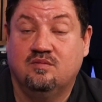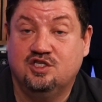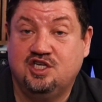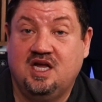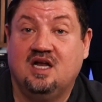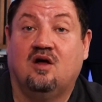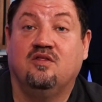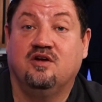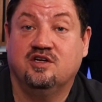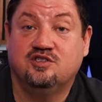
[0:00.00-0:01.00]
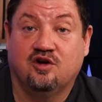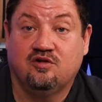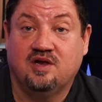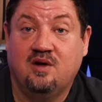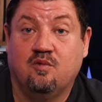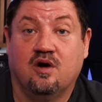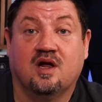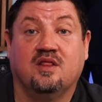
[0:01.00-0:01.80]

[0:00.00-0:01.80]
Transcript: machine on their internal network,